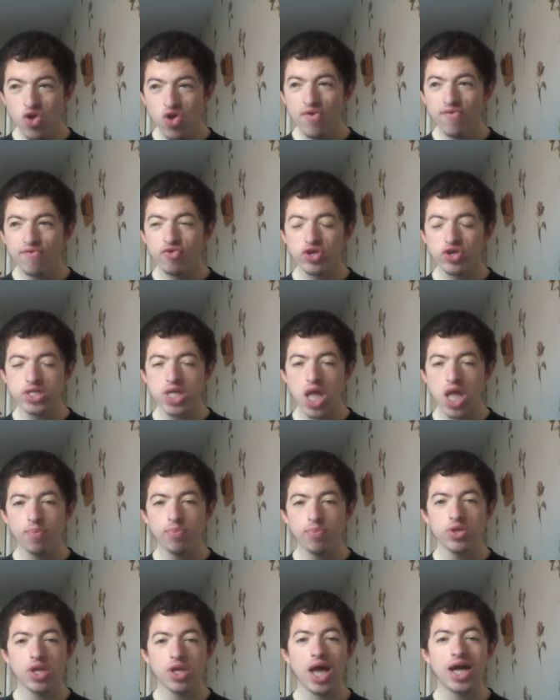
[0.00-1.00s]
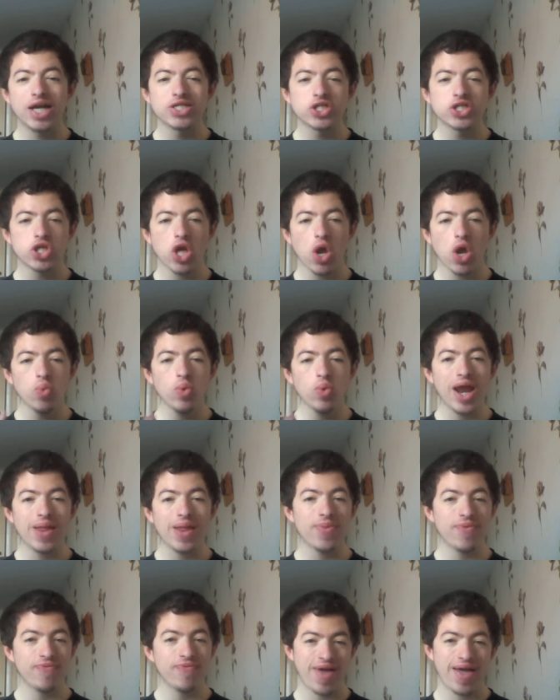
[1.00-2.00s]
For example, I don't
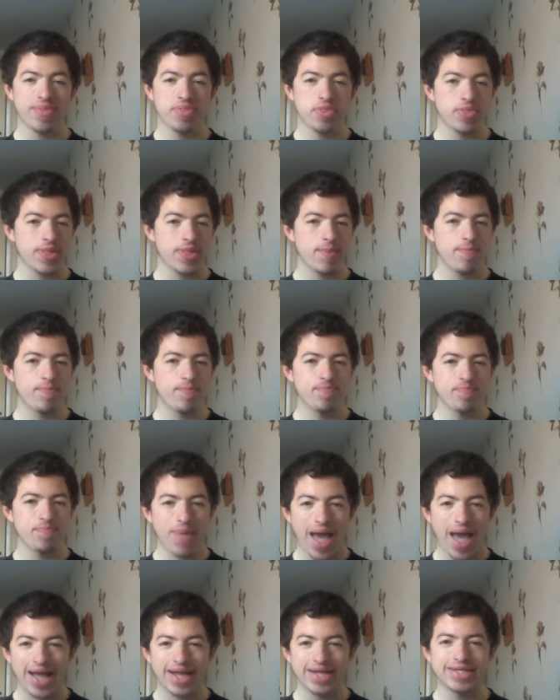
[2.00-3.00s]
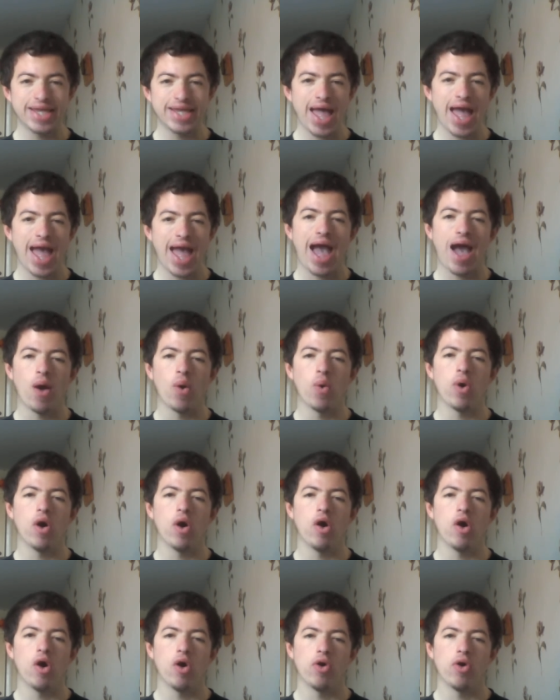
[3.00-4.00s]
like the fact that they backed out
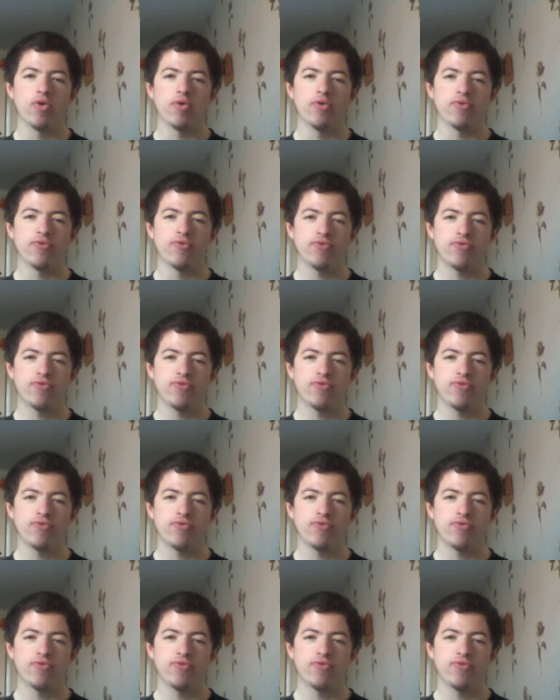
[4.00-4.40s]
of